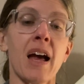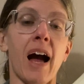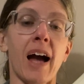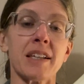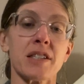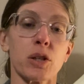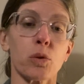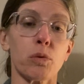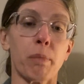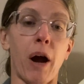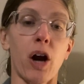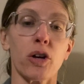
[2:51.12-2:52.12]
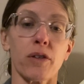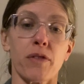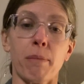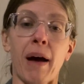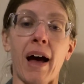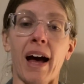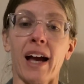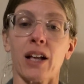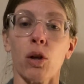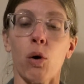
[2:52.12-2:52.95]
I scoot part of the pile